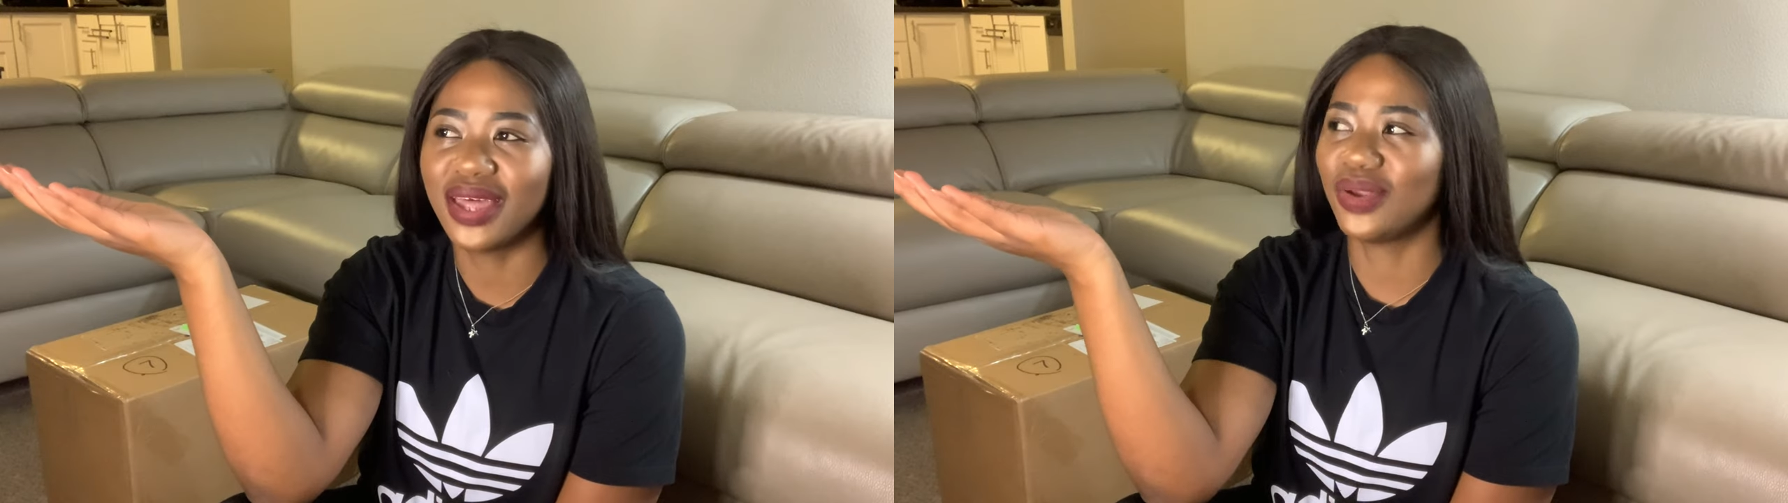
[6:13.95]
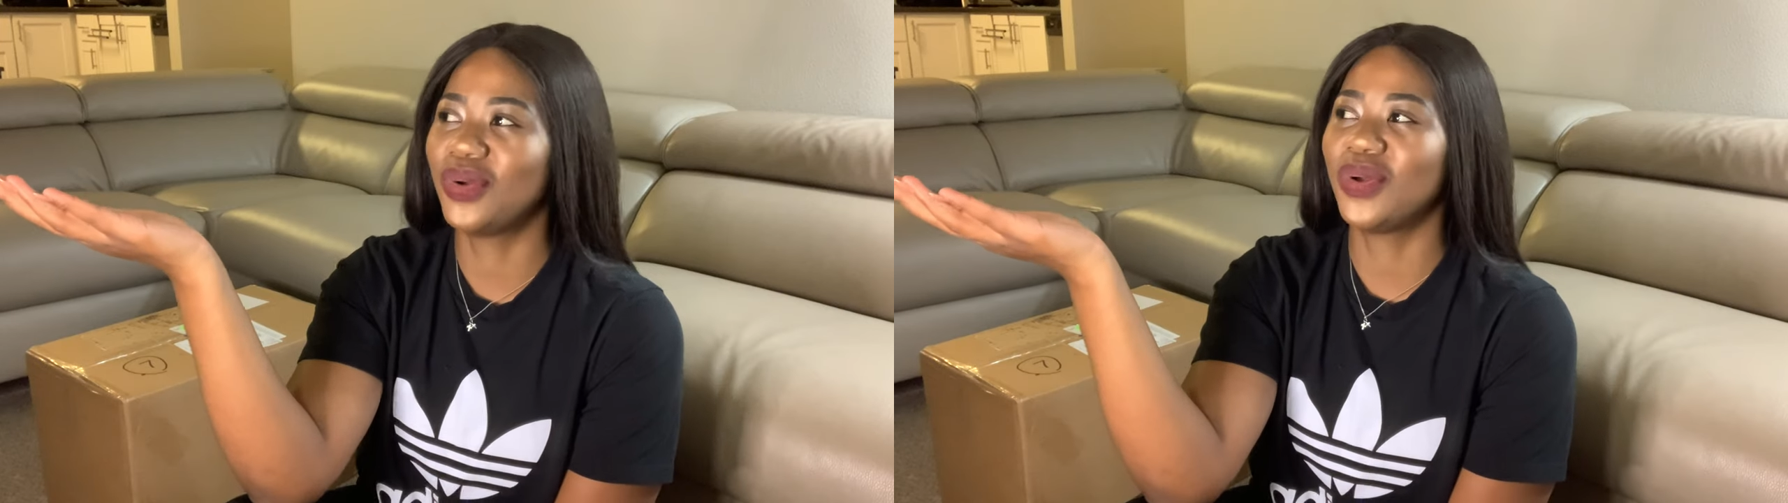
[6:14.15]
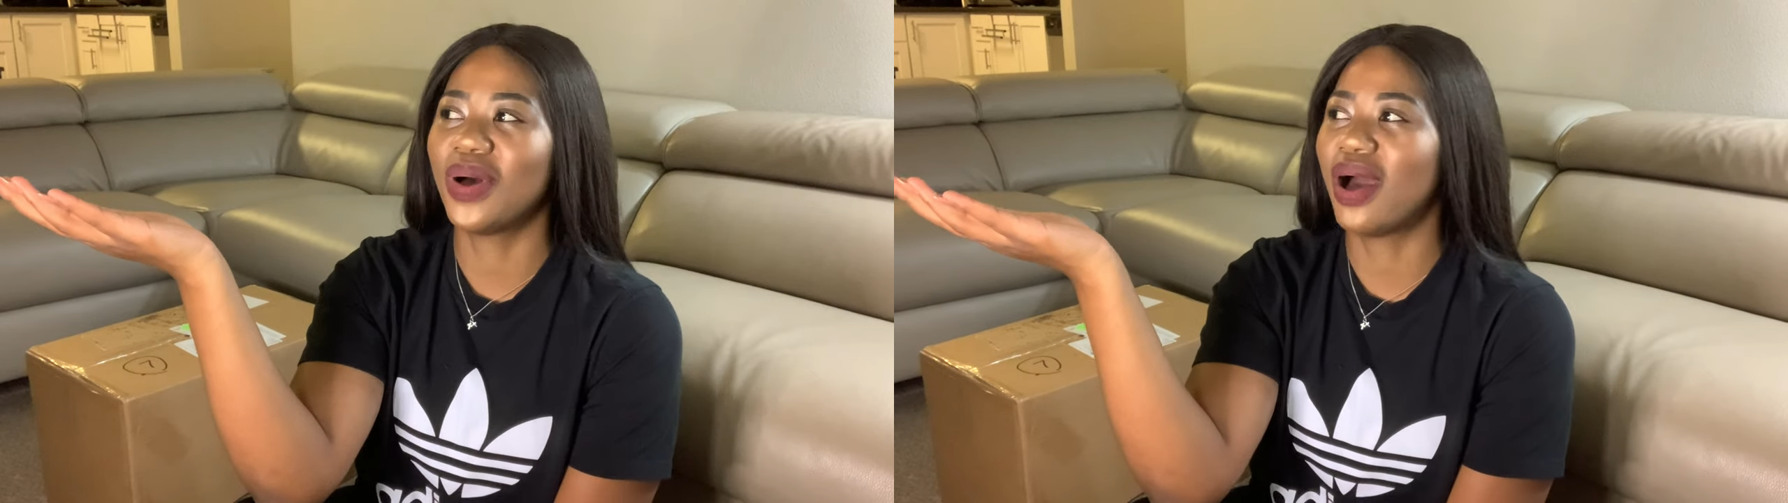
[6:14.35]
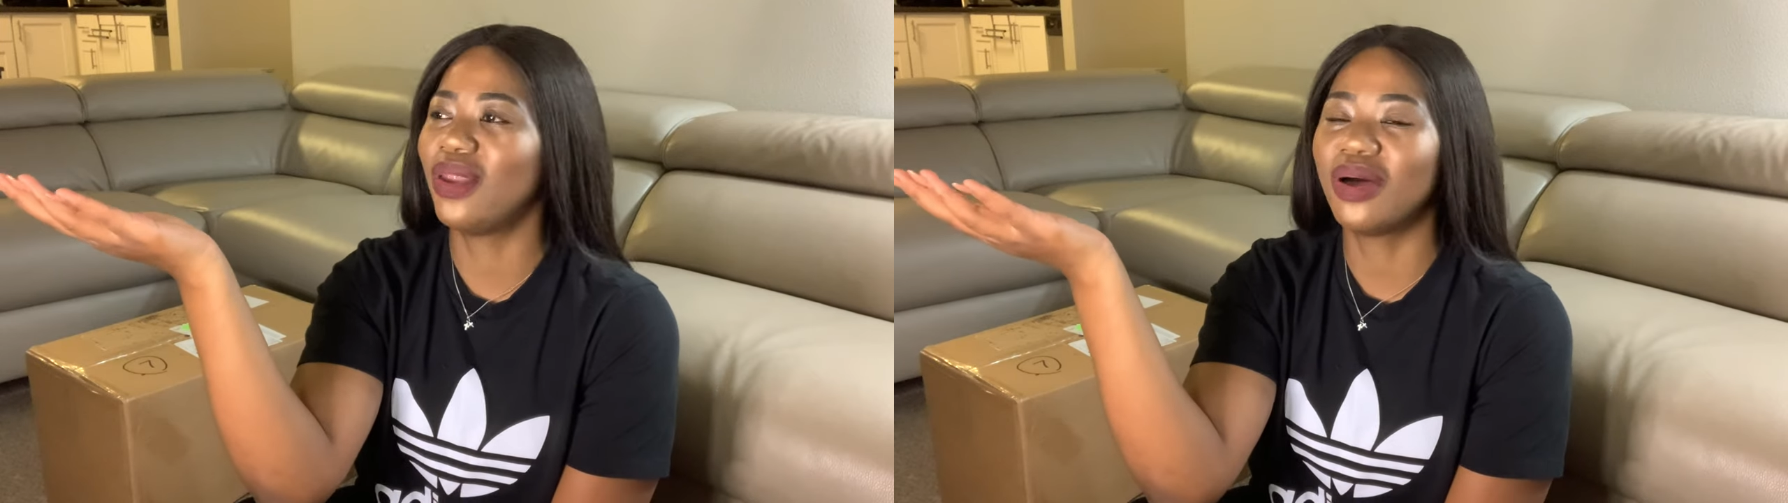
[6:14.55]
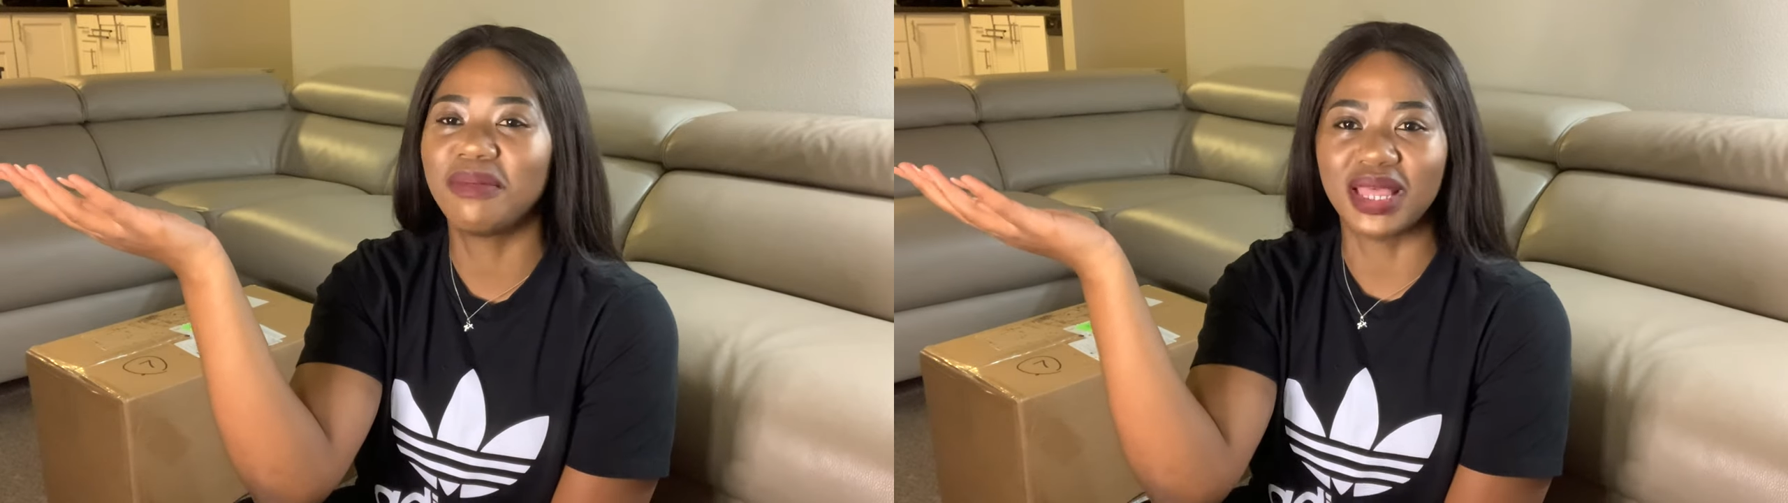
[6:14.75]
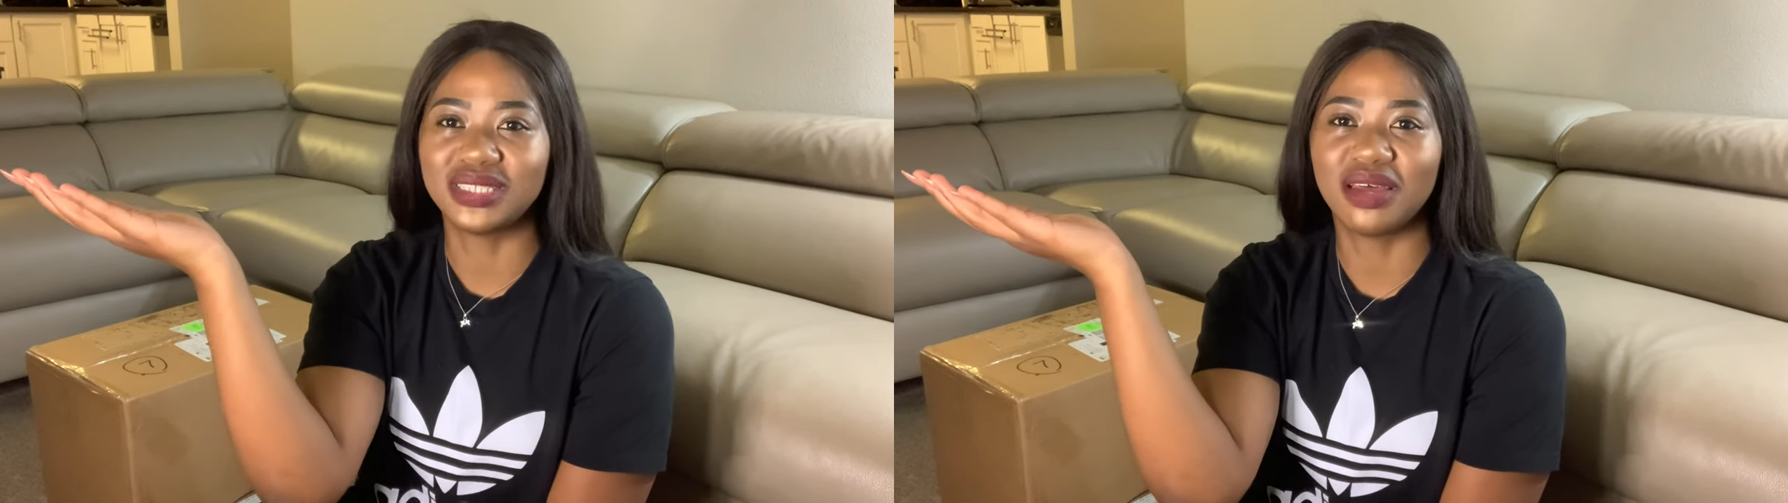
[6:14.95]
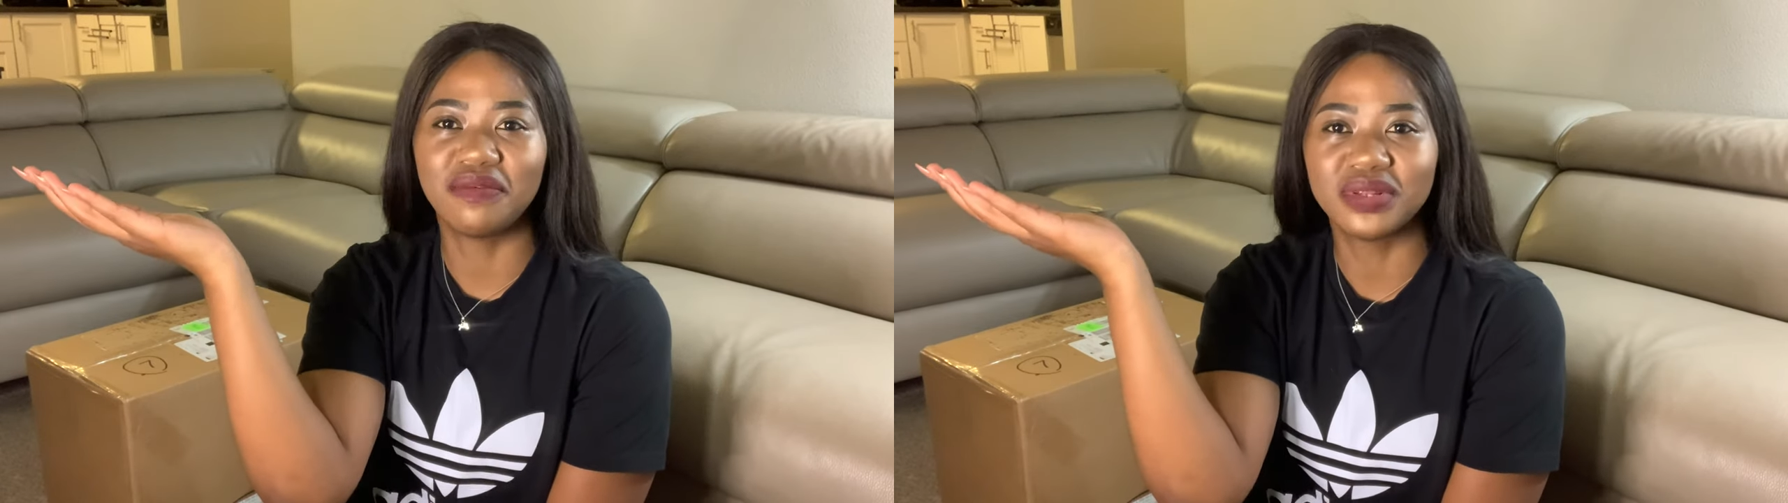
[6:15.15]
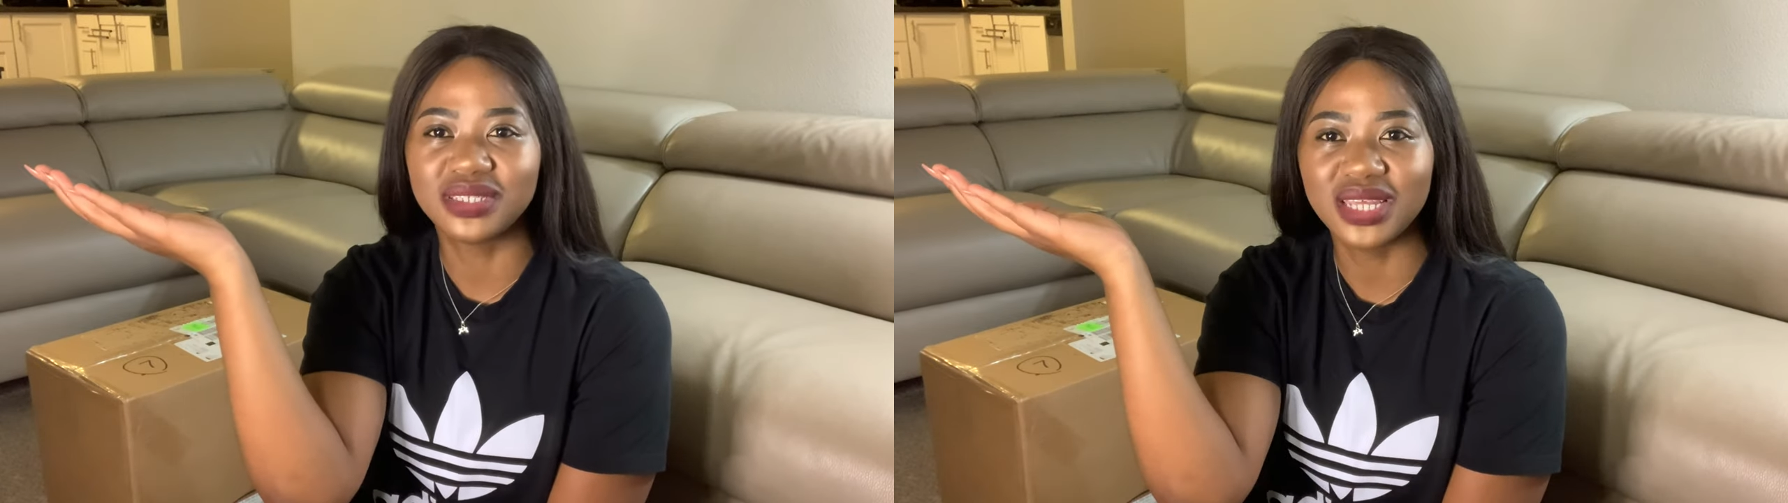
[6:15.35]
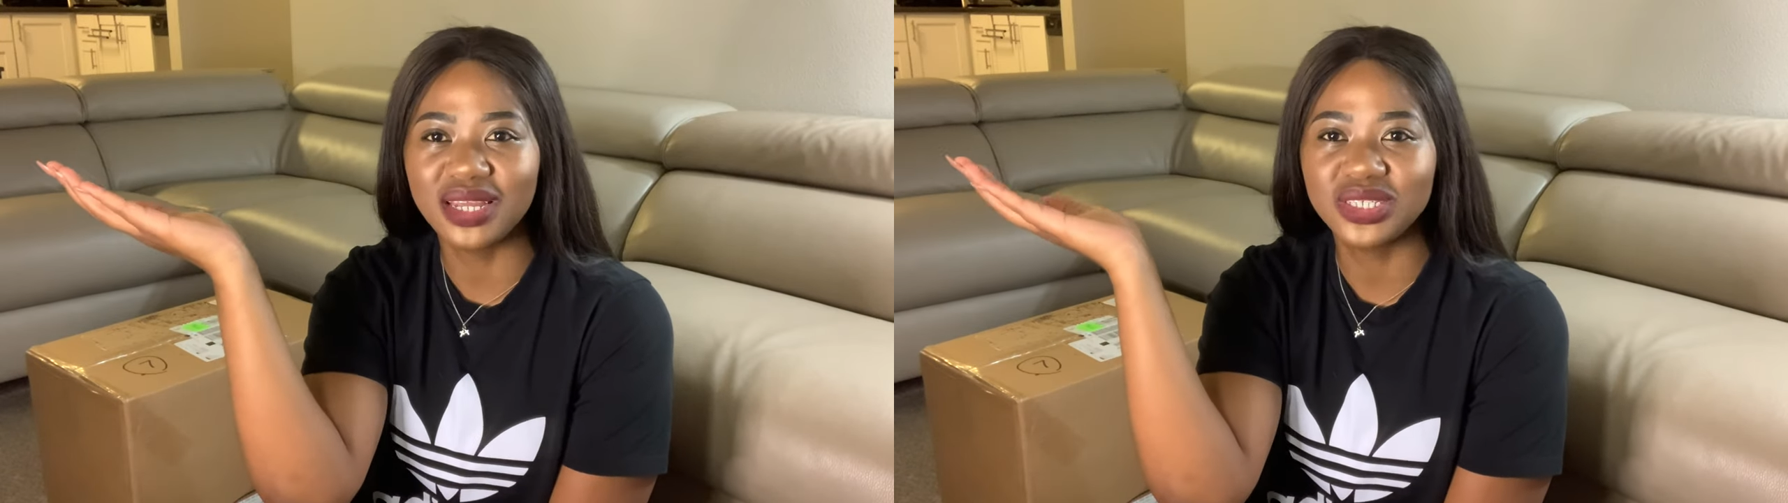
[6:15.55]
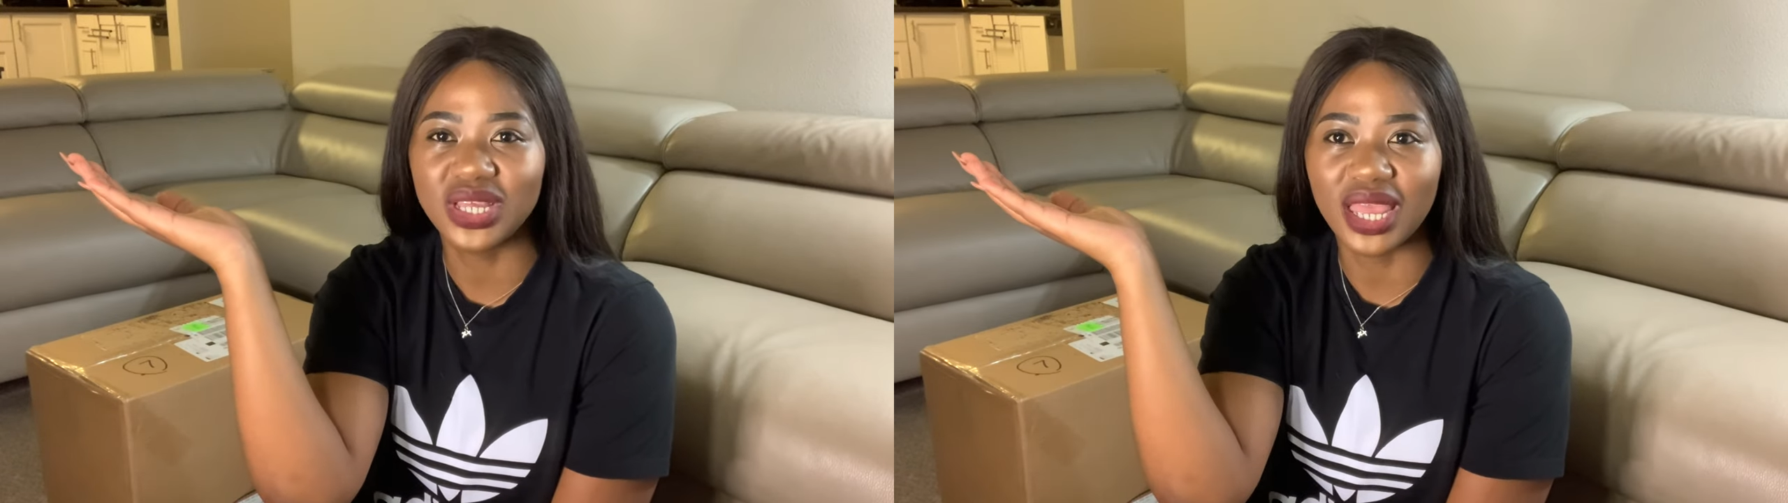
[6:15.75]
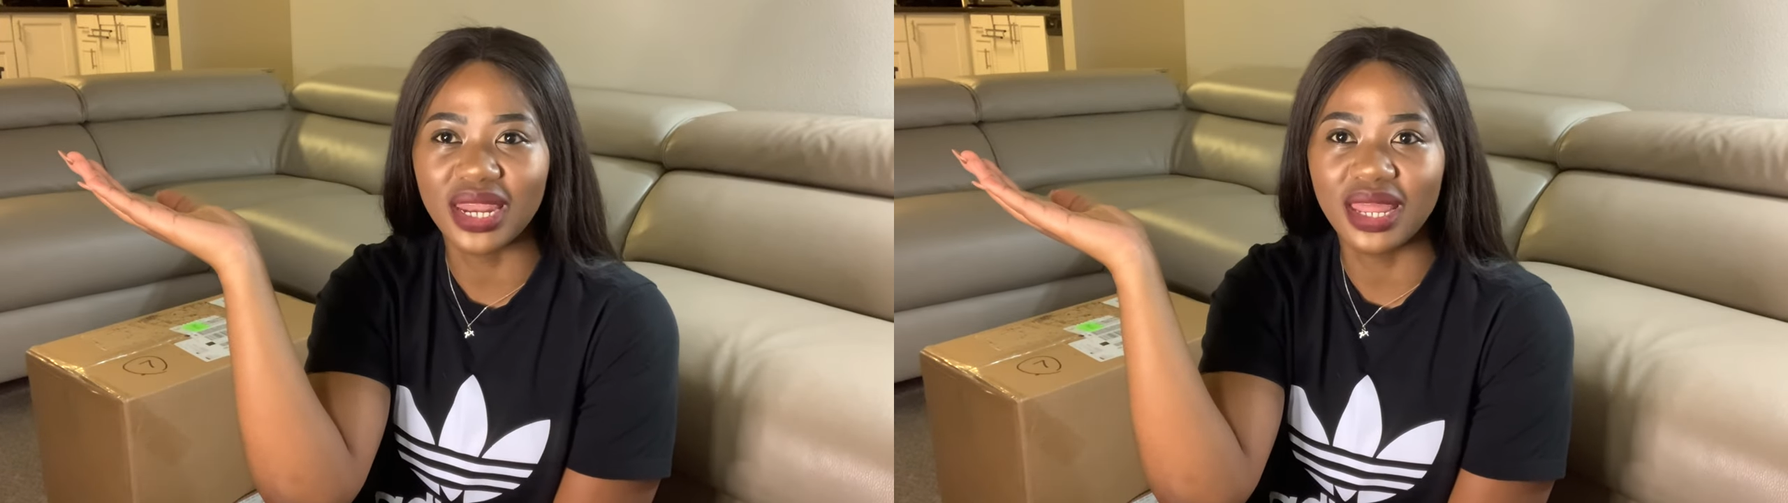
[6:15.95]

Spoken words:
I don't know how long my stuff will take to get.